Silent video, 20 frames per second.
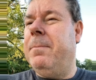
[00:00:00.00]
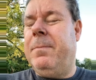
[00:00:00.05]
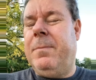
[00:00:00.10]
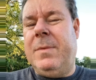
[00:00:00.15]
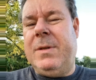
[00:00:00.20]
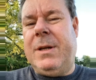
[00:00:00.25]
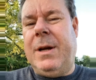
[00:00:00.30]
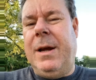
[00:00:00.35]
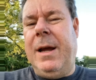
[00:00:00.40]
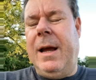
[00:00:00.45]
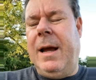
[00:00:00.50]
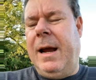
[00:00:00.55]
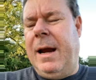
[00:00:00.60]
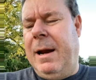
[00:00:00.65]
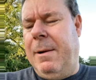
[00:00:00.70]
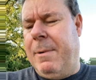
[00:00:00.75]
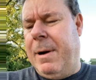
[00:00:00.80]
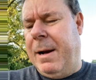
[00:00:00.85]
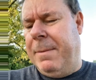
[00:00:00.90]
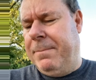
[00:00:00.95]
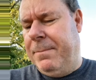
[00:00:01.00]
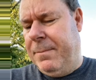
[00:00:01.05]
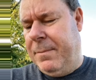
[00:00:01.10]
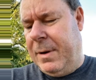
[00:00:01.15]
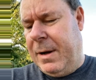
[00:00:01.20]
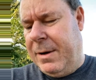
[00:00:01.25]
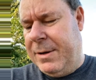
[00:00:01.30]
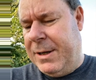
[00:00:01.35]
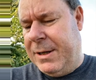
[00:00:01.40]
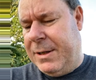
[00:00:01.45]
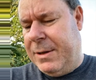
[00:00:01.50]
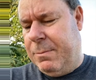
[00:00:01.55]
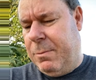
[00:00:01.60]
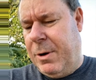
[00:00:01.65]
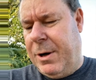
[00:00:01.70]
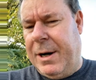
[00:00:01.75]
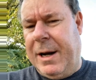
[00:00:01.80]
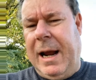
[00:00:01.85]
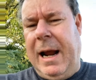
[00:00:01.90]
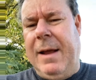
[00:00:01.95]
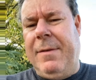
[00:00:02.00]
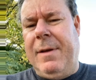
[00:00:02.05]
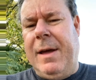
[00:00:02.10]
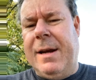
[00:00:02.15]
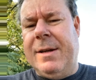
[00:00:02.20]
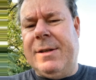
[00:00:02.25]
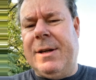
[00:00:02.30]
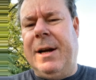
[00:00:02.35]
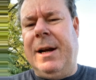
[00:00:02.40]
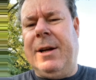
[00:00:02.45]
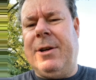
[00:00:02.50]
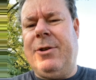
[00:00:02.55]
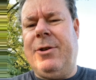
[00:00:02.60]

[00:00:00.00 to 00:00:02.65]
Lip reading: So yeah, anyway, I just wanted to add that as an